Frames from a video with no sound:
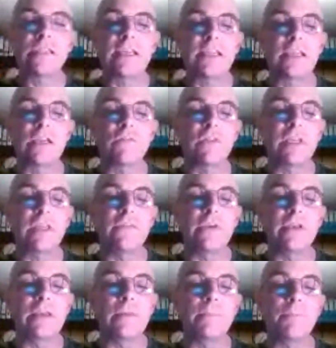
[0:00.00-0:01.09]
is thinking of
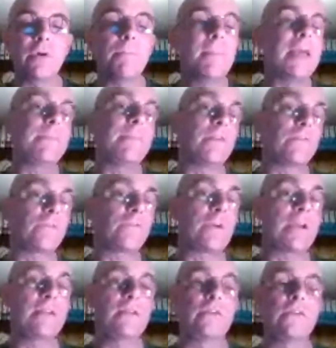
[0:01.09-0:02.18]
leaving but maybe
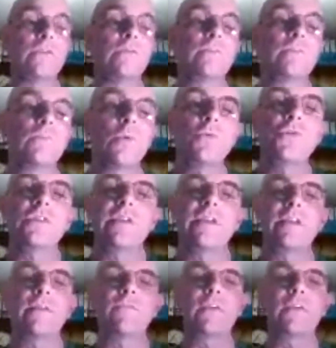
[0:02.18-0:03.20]
afraid to? What would you say to